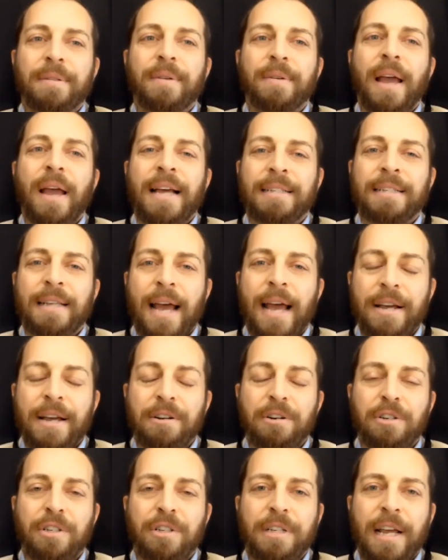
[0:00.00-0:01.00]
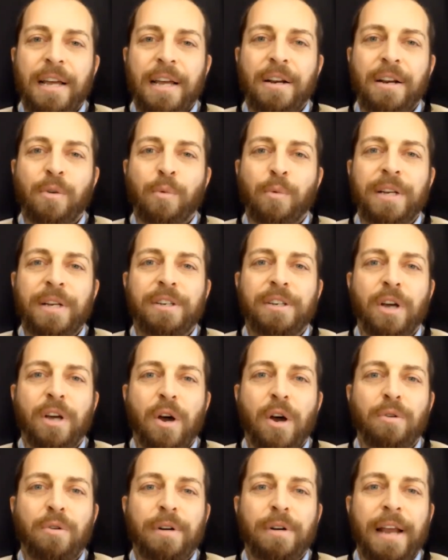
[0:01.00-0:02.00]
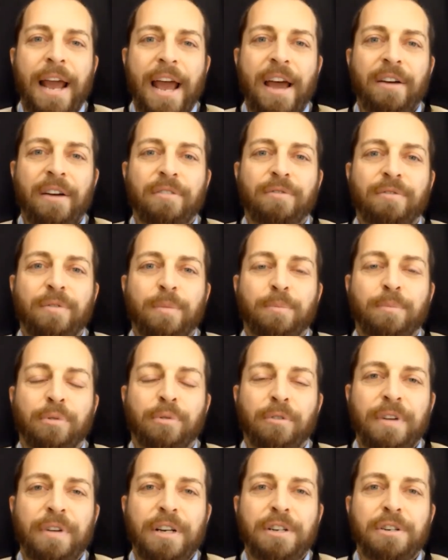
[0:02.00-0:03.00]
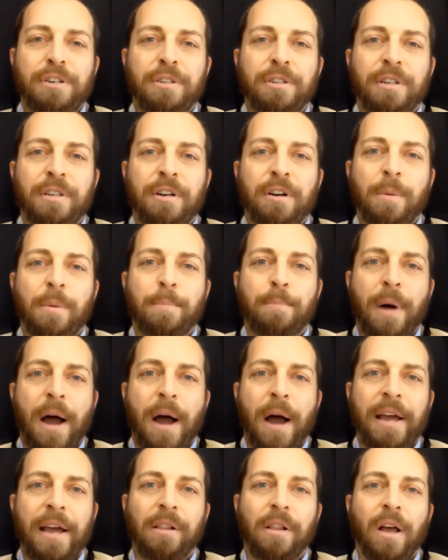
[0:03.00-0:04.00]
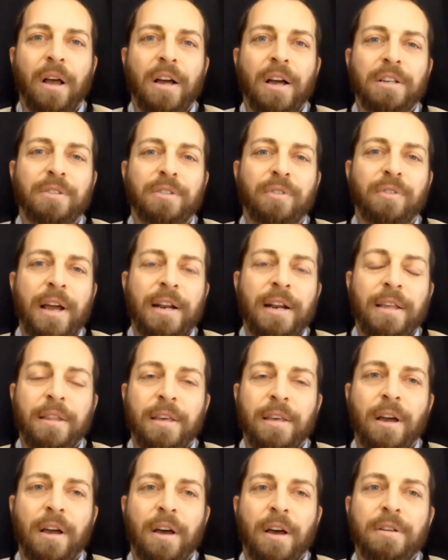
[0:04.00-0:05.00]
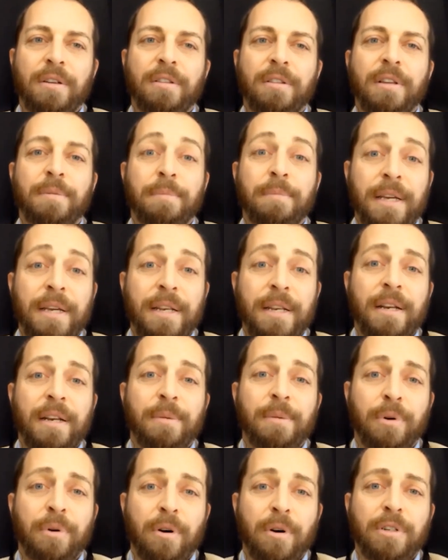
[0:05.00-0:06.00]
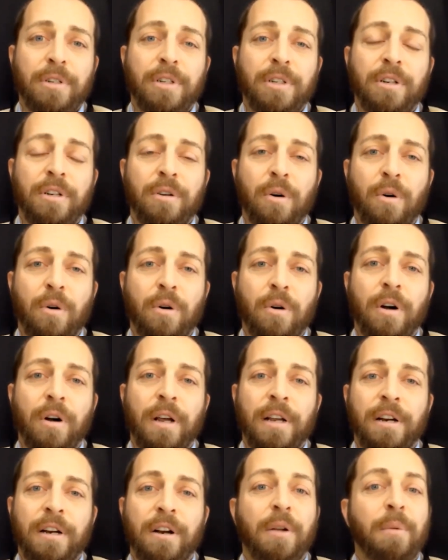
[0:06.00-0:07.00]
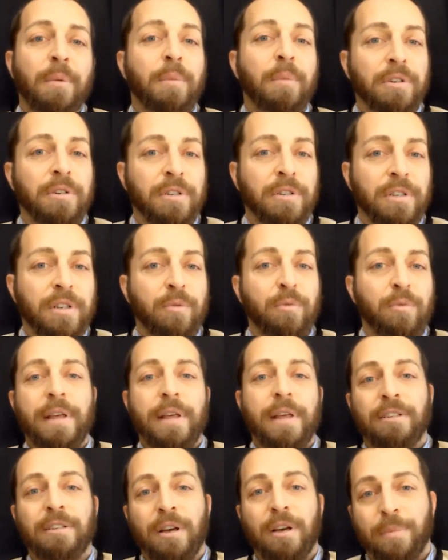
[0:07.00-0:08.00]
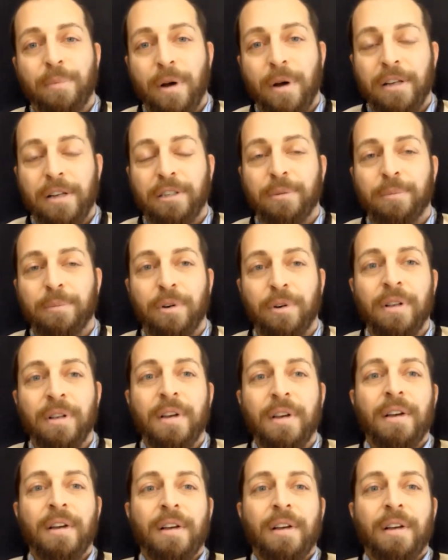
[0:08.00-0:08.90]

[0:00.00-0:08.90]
as I understand it, we don't have provisions in our bylaws for anything other than meeting in person or in an emergency where that's not possible.